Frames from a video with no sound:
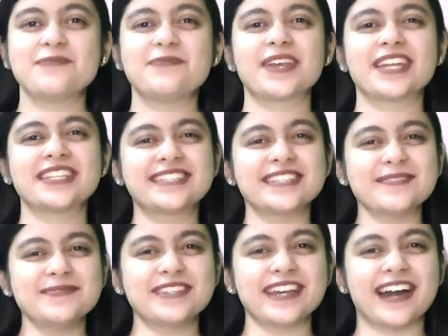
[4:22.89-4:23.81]

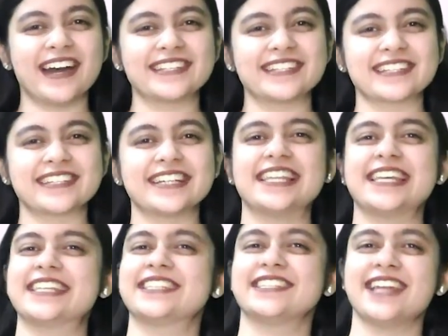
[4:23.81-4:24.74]
bestimmte Artikel
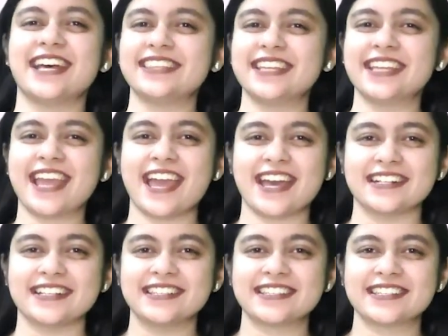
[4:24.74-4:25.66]
is nothing
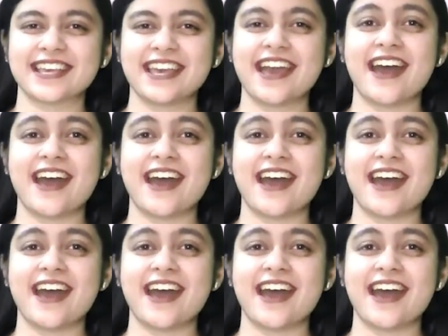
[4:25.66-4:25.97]
else